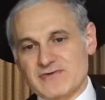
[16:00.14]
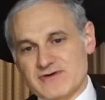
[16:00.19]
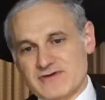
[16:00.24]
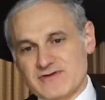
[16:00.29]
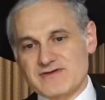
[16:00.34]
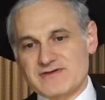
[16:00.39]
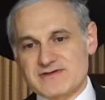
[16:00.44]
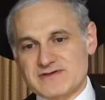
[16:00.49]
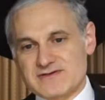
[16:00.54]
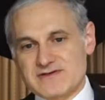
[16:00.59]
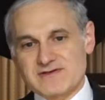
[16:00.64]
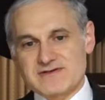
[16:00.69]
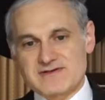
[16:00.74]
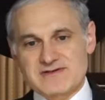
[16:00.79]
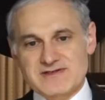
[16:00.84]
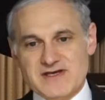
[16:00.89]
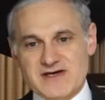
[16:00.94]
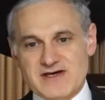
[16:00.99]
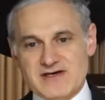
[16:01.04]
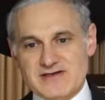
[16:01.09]
One of the things he does
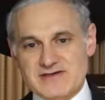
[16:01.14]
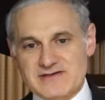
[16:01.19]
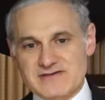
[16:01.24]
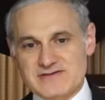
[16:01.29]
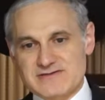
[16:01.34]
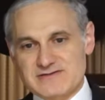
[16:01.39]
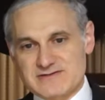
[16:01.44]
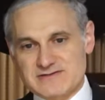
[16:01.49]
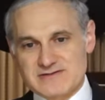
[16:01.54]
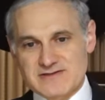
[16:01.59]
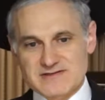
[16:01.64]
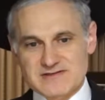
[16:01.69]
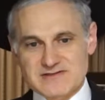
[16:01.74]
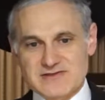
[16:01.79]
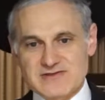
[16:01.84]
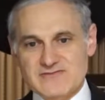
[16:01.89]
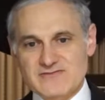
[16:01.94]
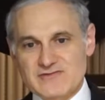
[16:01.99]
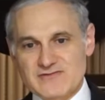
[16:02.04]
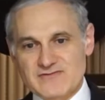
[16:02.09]
is tag. He takes
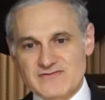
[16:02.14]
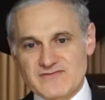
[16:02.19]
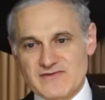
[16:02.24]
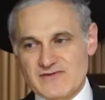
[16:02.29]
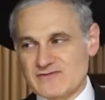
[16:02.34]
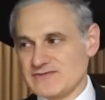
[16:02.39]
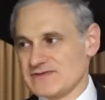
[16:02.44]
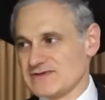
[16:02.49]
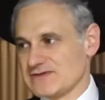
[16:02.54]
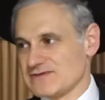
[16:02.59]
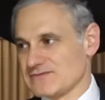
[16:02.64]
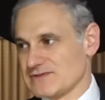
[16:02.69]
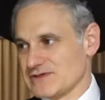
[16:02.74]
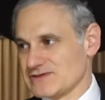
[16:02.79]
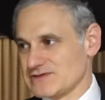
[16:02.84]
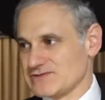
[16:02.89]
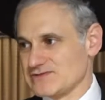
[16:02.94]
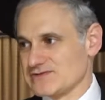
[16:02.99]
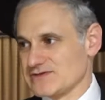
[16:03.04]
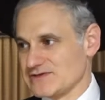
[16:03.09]
care of all the phones and
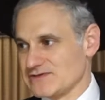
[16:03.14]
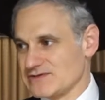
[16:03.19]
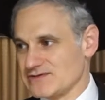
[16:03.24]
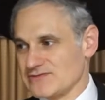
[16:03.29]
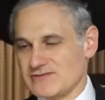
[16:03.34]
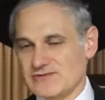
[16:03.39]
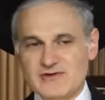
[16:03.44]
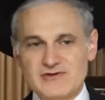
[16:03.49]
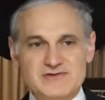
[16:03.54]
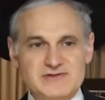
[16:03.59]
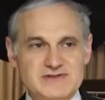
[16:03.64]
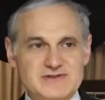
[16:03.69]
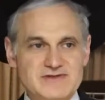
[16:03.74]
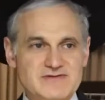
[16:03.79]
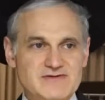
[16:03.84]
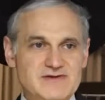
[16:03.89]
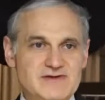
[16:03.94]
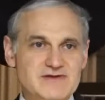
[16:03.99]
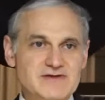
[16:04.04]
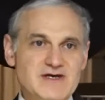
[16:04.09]
makes sure that it's all kosher and
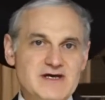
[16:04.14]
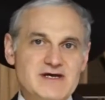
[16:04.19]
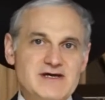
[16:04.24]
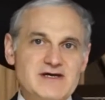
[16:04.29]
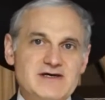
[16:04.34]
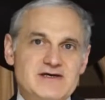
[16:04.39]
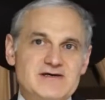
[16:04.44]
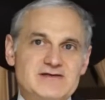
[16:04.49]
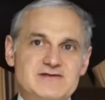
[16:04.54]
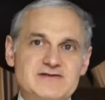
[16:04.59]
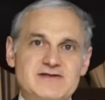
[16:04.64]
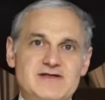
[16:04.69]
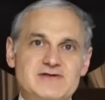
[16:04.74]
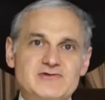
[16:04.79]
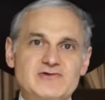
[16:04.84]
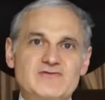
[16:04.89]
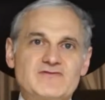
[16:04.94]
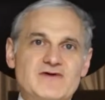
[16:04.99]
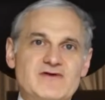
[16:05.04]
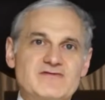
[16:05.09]
everything. He said, I
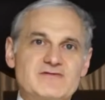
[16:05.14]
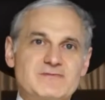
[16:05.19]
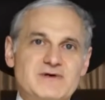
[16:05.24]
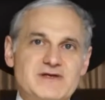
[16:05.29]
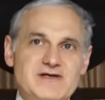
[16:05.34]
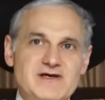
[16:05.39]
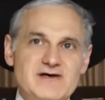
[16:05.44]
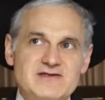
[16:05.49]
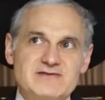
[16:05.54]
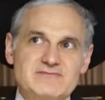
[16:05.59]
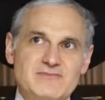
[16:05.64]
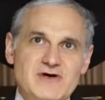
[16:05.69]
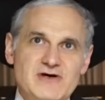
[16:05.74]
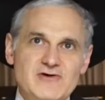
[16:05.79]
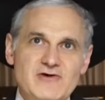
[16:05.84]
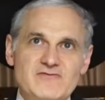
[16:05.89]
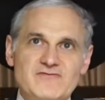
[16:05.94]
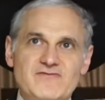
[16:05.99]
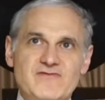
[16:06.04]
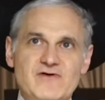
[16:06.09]
do it for everybody else. My
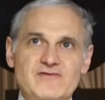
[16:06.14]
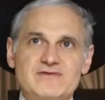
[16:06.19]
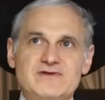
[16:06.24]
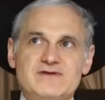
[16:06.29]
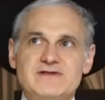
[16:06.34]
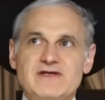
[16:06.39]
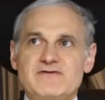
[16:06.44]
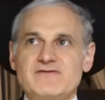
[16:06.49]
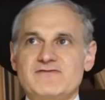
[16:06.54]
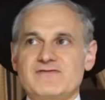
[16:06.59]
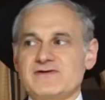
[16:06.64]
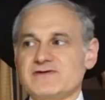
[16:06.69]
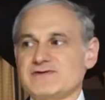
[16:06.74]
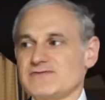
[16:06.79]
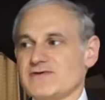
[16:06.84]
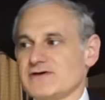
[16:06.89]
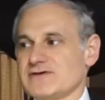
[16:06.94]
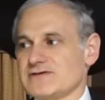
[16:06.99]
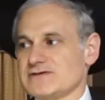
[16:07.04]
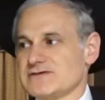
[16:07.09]
own phone didn't have a
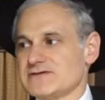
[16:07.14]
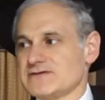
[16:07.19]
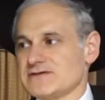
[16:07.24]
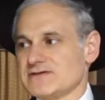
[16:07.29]
filter on it.